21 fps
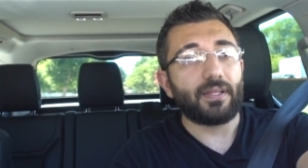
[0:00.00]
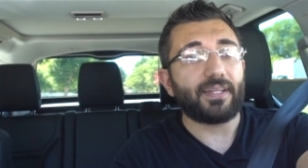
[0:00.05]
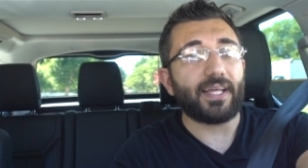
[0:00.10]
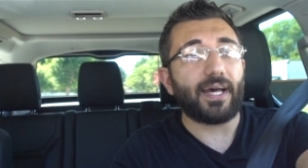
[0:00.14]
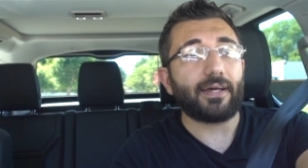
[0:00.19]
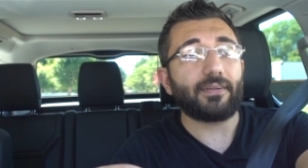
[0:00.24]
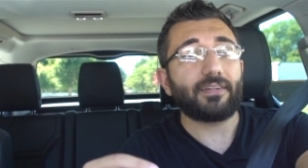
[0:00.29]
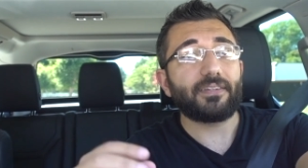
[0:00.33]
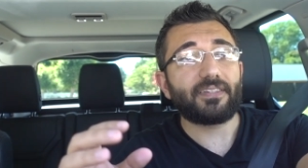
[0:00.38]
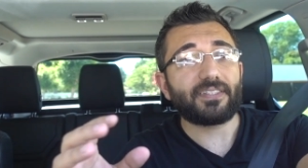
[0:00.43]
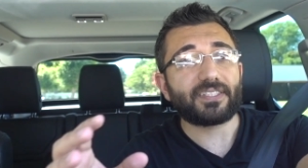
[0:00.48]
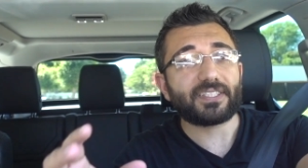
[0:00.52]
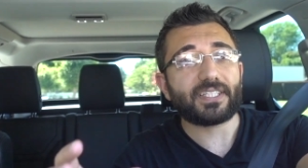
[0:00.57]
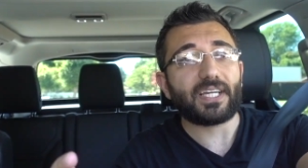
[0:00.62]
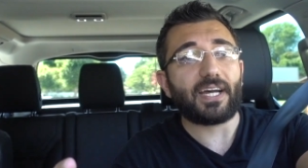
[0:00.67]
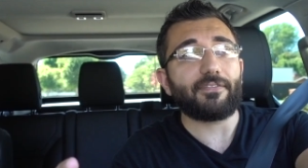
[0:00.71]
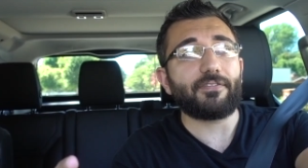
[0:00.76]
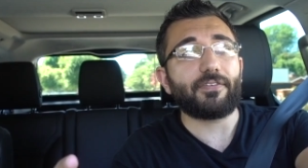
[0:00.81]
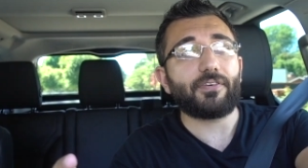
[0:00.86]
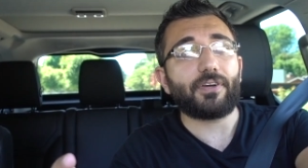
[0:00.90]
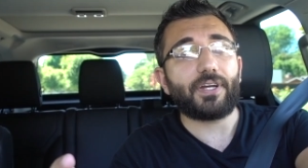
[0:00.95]
Now, the
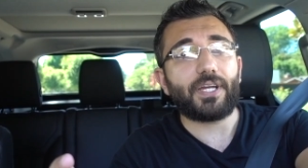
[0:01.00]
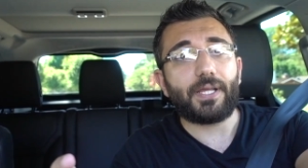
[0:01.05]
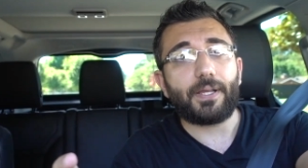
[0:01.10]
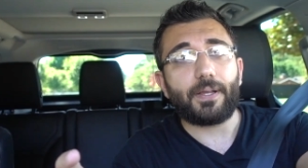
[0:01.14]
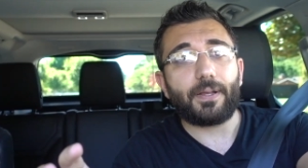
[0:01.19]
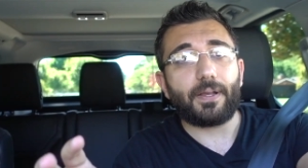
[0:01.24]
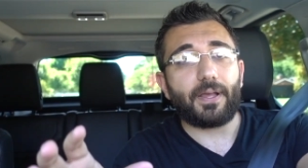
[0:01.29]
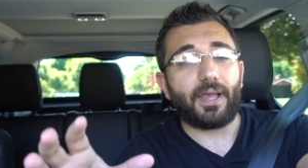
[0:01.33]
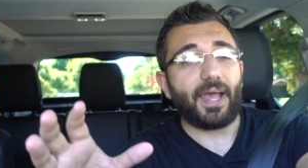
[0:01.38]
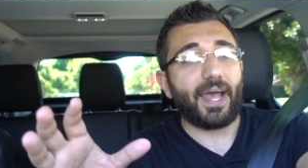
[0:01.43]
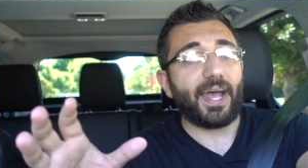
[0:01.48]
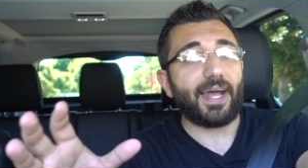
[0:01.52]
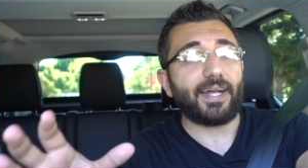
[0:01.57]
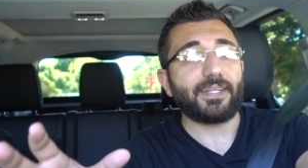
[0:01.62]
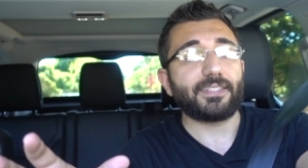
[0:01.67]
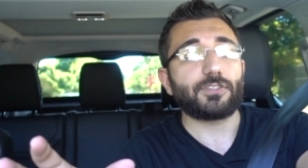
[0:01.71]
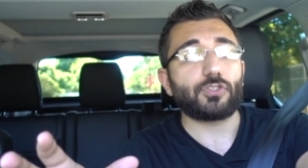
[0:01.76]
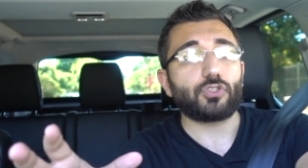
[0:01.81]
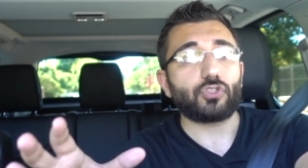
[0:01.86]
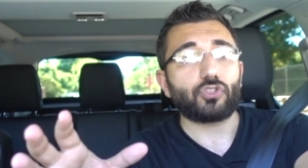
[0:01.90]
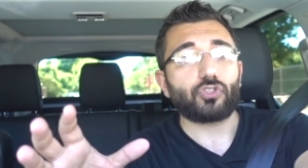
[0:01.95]
Discovery
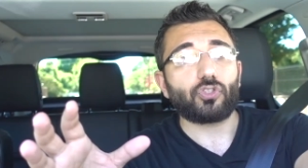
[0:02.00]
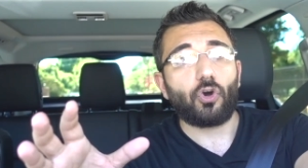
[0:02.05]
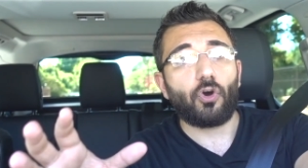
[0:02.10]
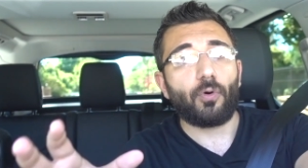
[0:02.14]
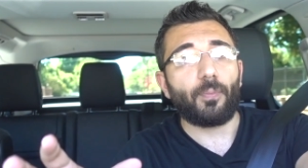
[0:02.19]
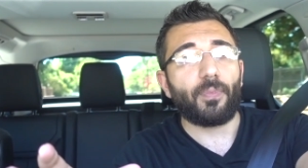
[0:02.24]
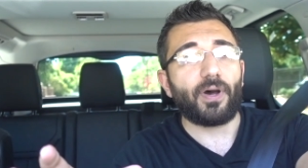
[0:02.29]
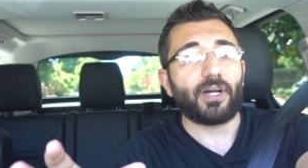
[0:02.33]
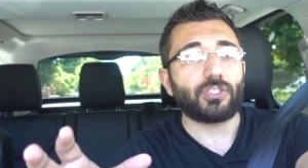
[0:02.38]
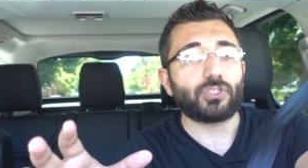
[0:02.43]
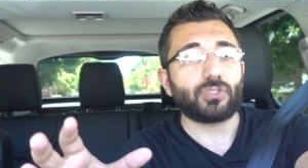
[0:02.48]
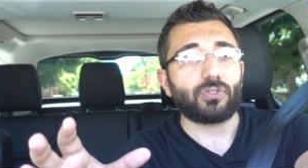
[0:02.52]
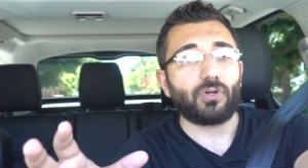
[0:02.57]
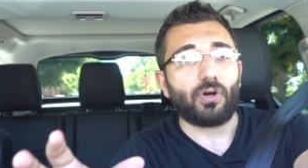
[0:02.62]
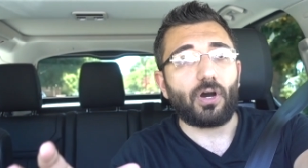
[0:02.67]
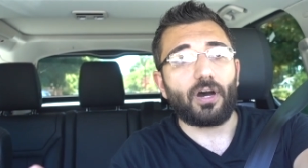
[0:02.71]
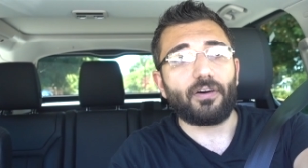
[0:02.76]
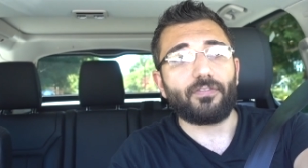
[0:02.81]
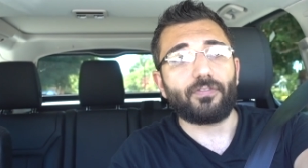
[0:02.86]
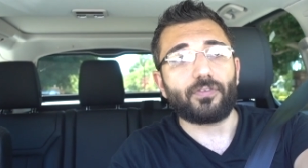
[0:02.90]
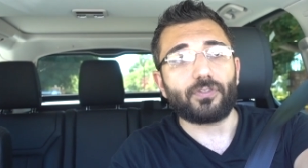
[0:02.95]
has so much to
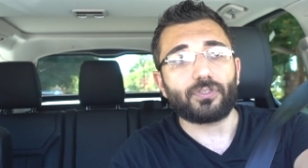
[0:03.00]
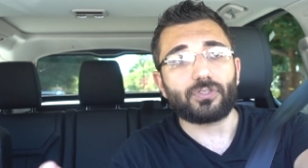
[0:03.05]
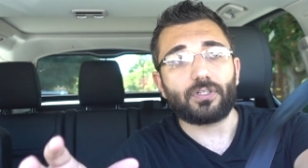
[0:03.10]
offer.